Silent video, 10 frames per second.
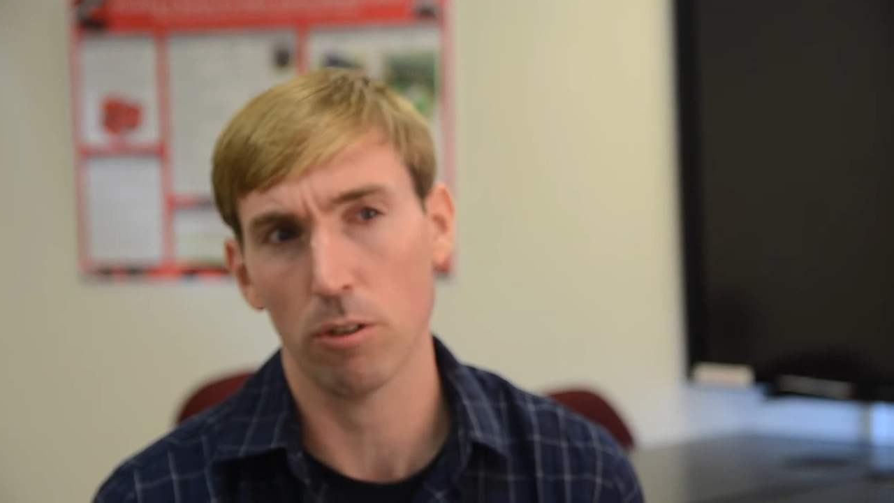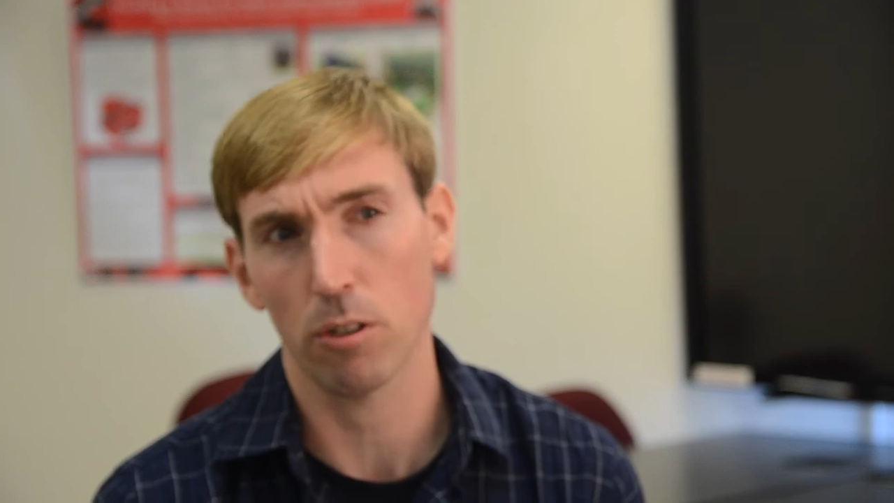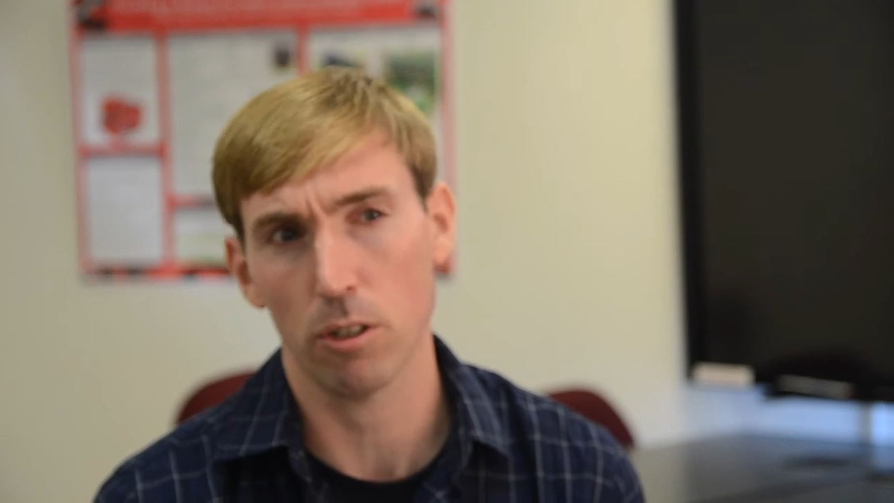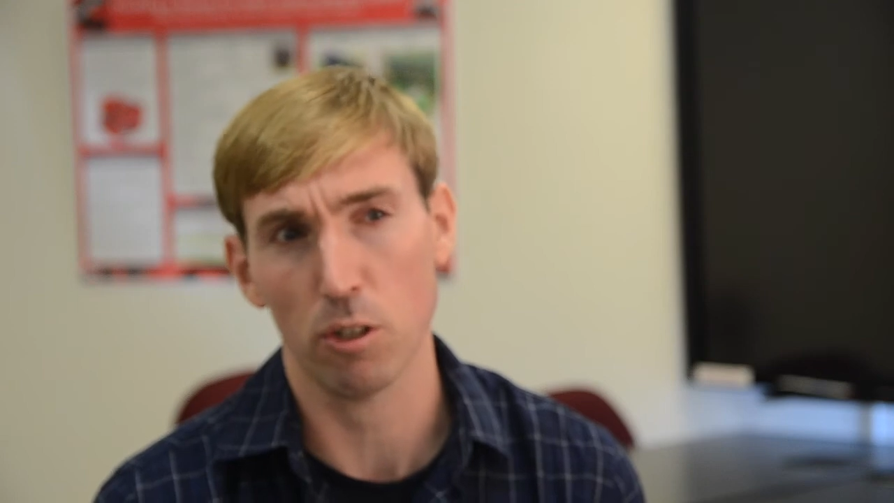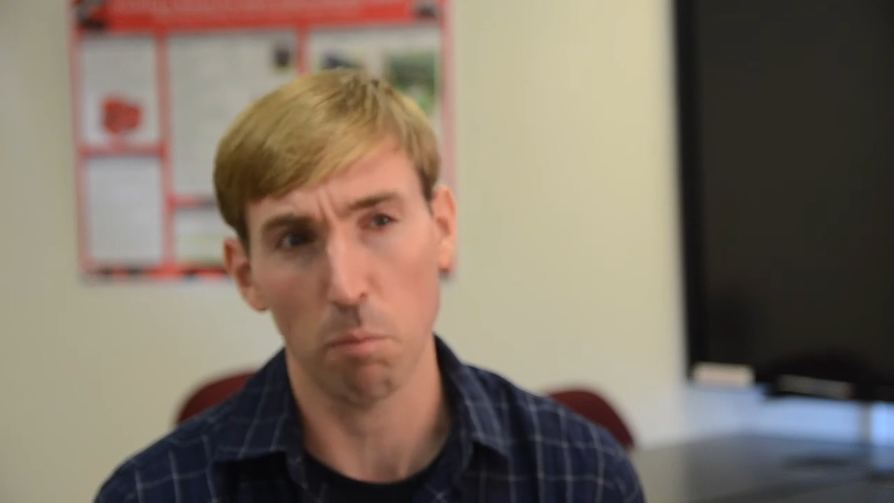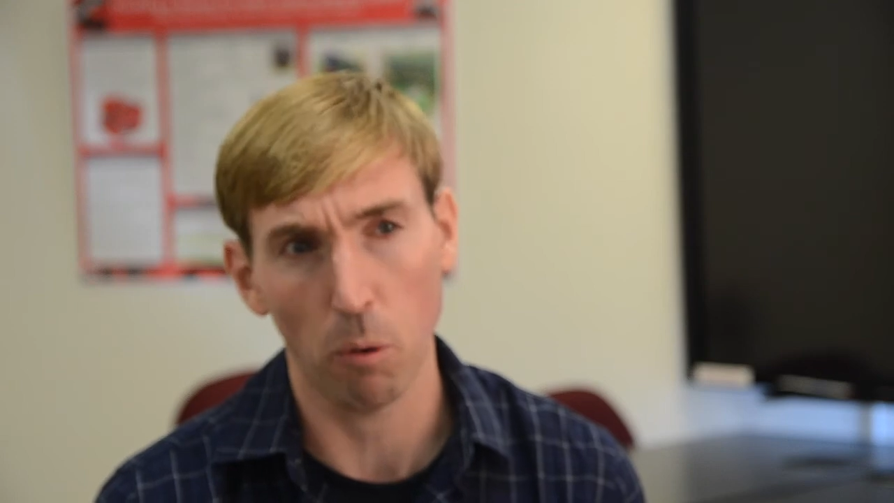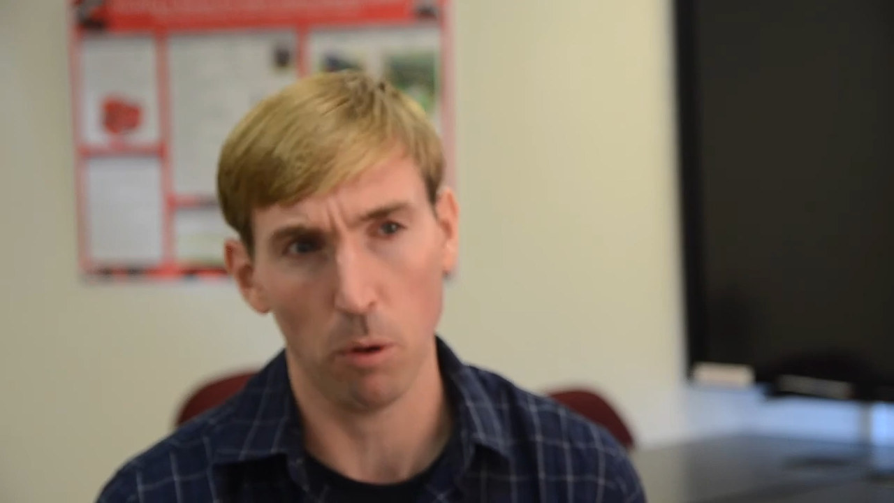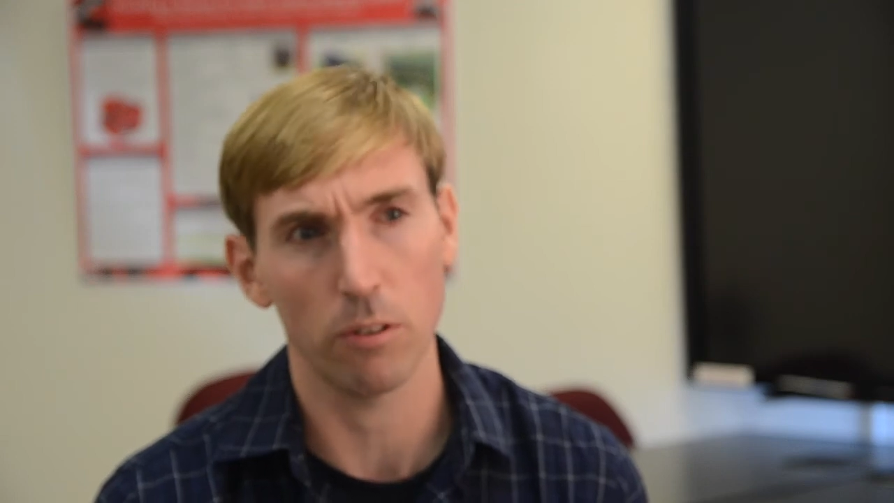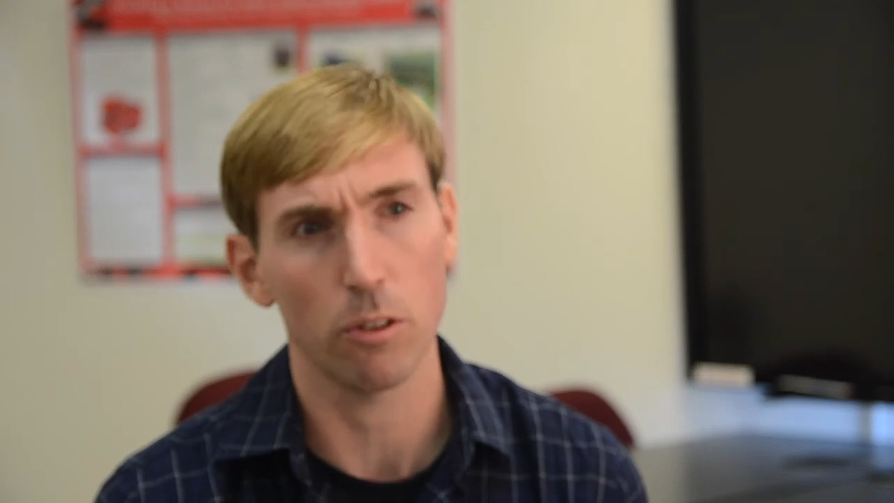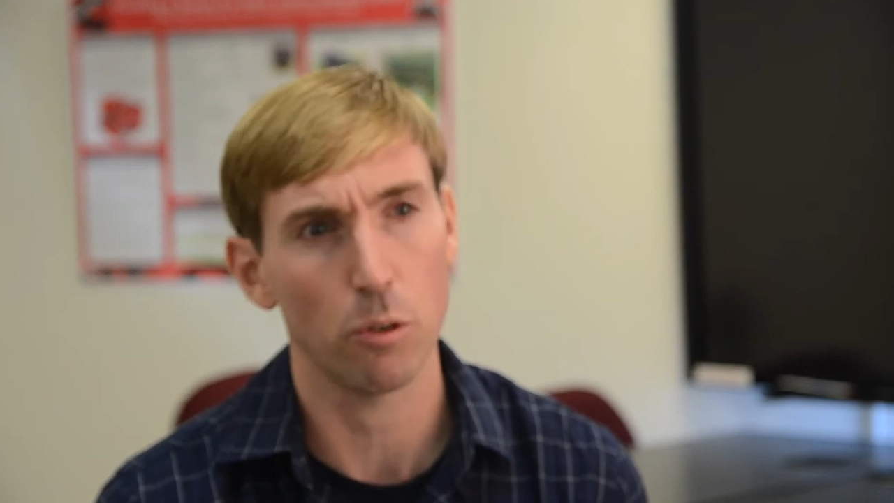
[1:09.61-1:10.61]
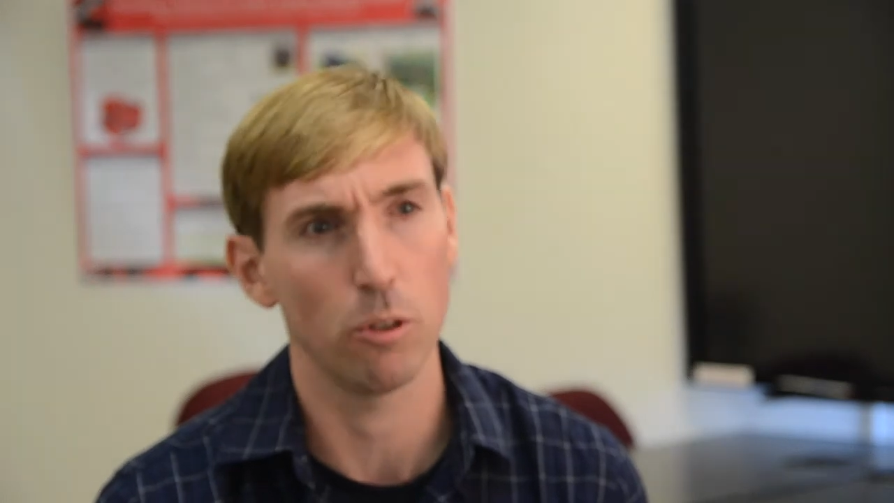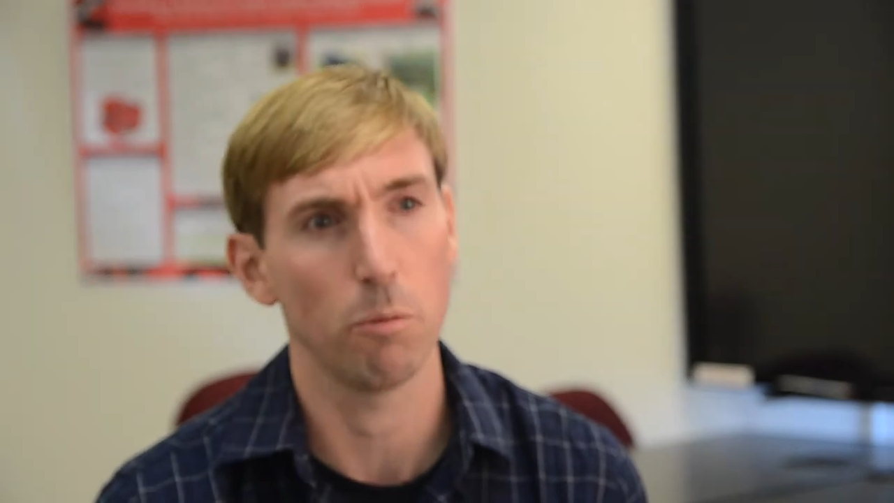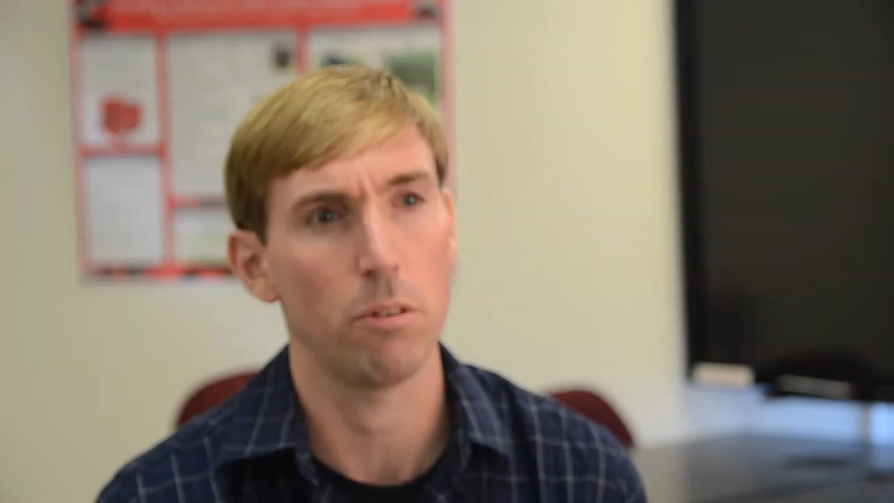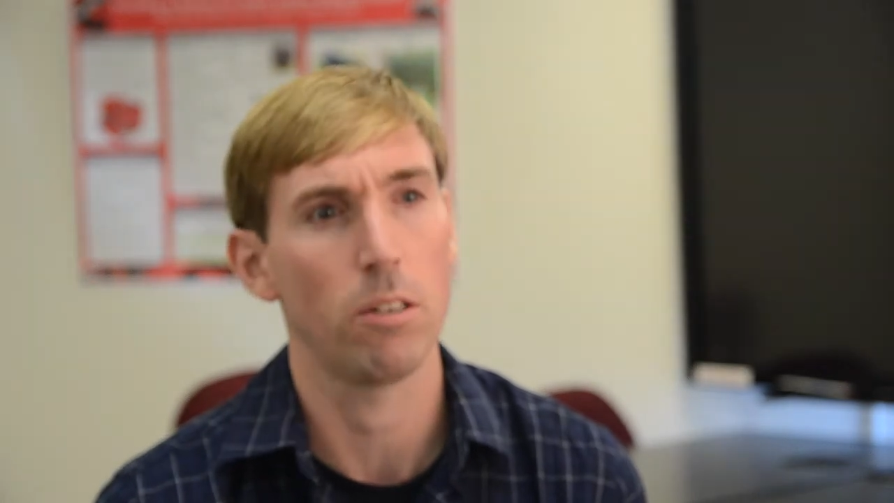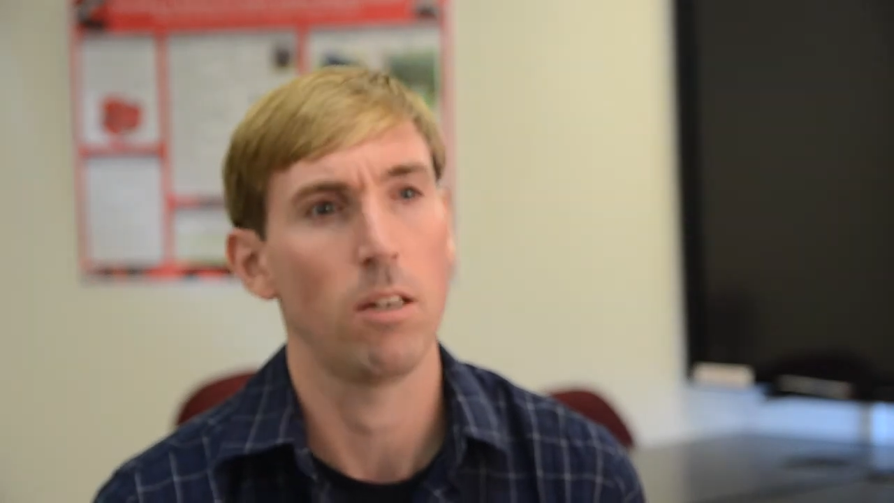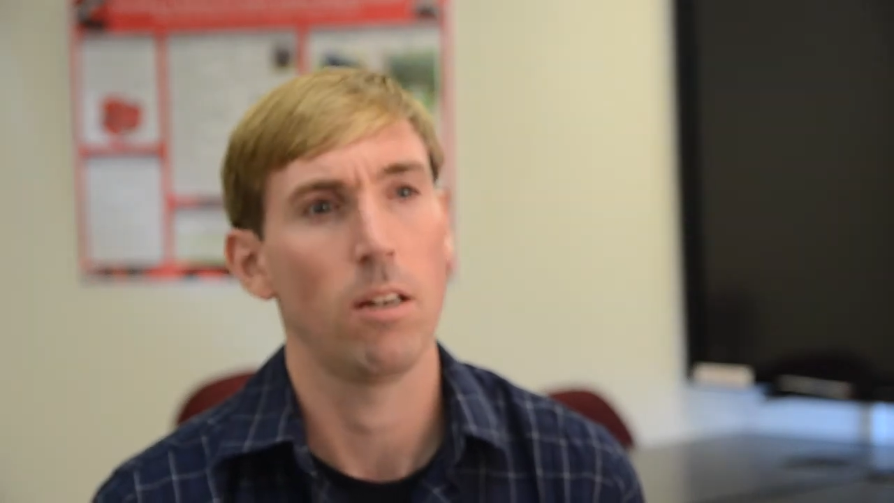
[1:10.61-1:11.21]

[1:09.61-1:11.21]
to support the troops,